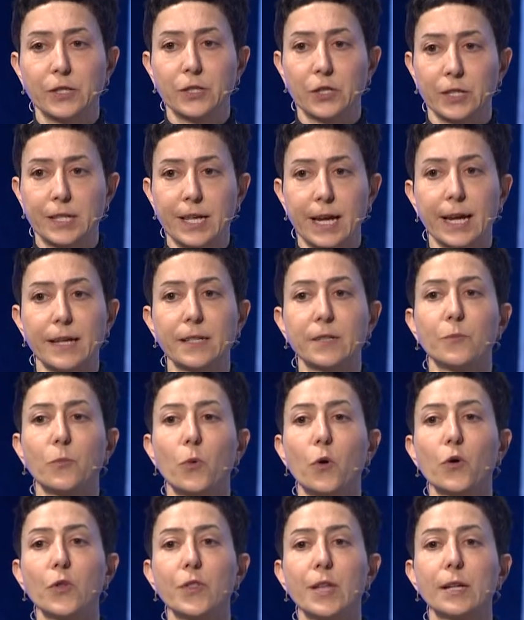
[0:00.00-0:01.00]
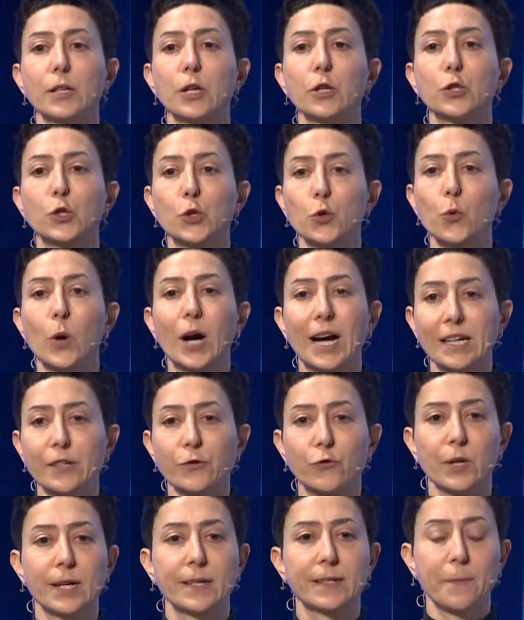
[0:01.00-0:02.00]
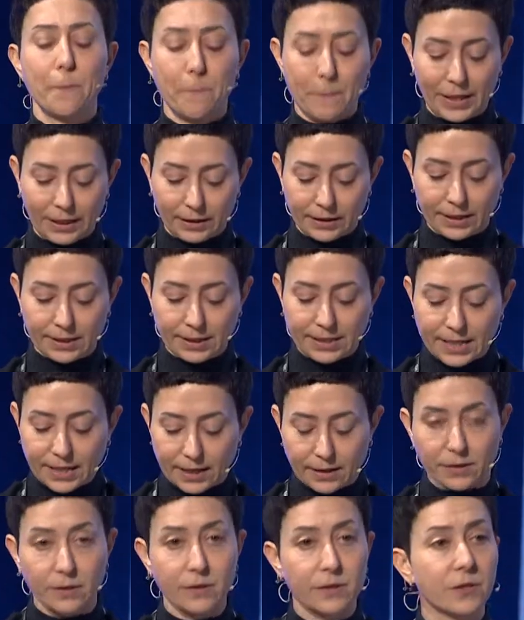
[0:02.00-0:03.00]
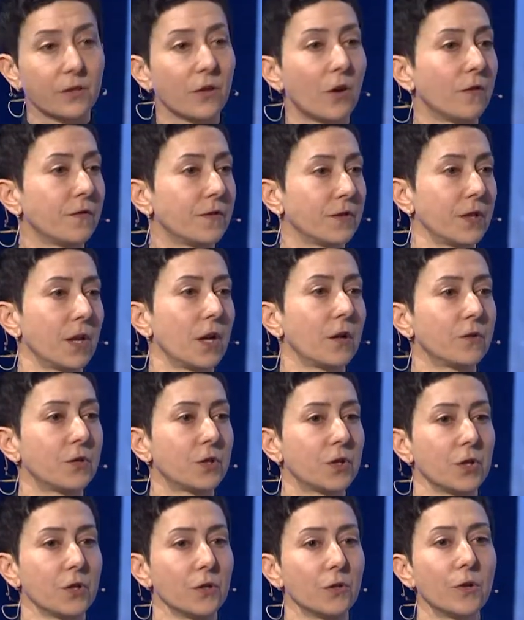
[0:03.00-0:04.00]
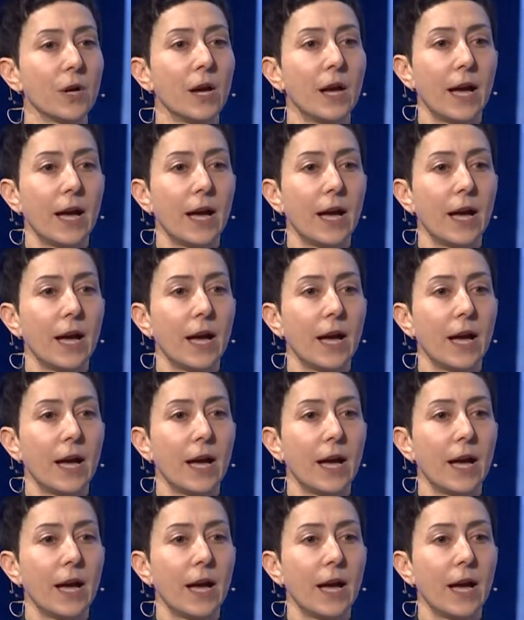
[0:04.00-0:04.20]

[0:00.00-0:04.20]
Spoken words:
to date, more than 200 million tons of CO2